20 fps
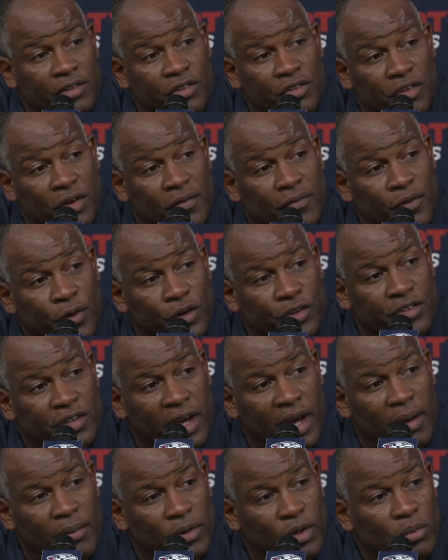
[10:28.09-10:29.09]
This is their first
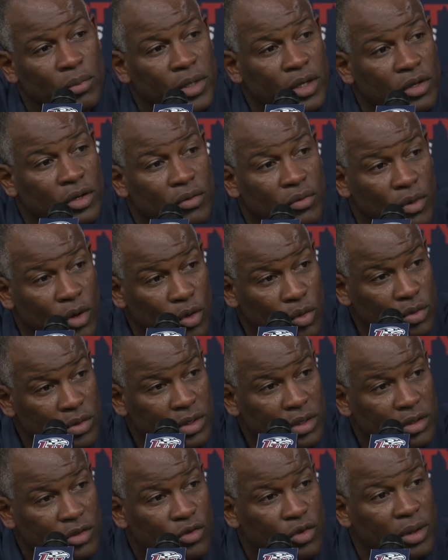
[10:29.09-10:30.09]
time going to be on a
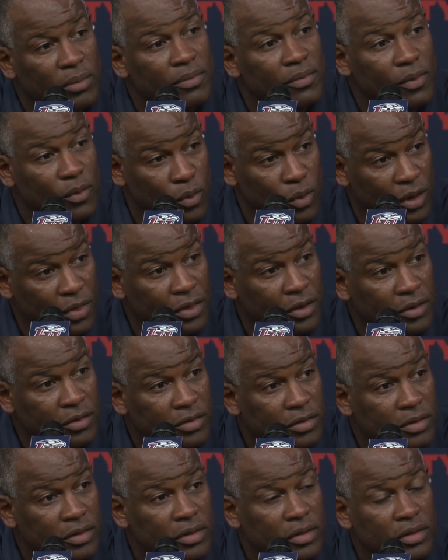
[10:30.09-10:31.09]
road trip with
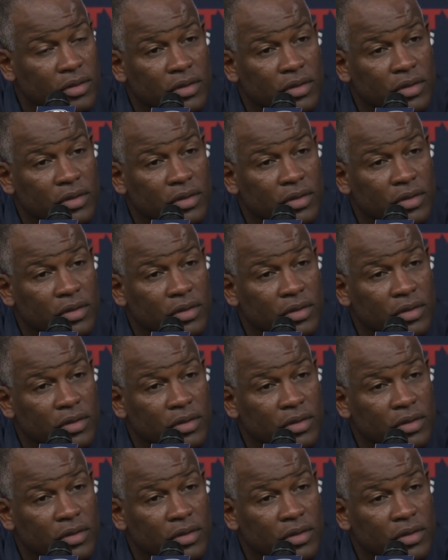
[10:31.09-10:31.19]
us.